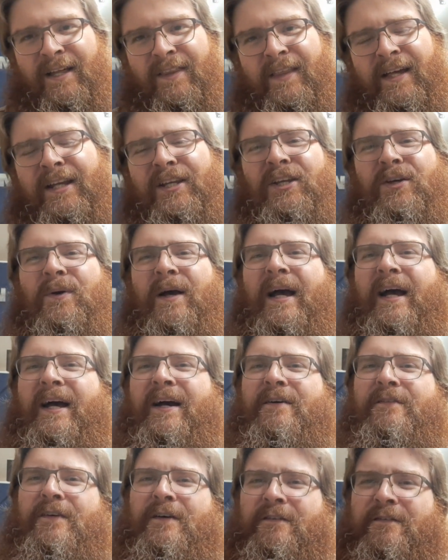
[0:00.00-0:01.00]
Then you
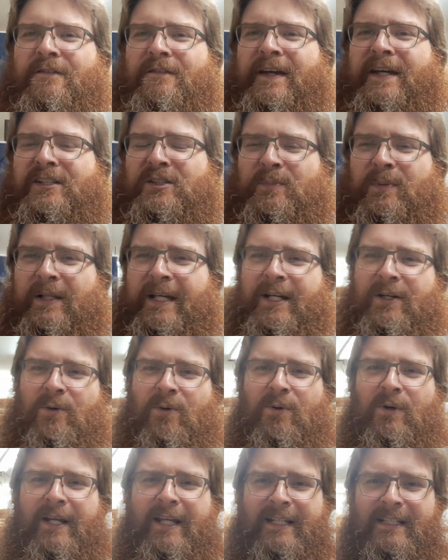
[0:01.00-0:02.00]
have faceplate
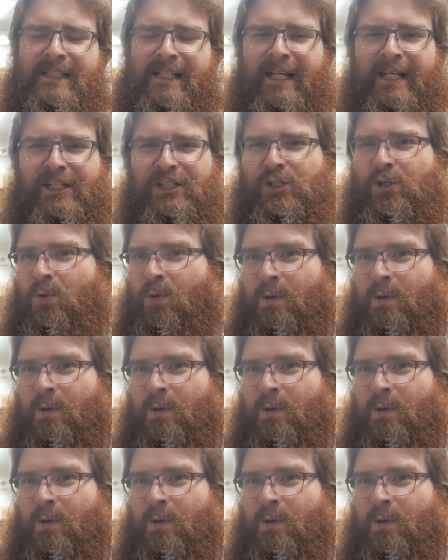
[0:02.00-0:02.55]
orientation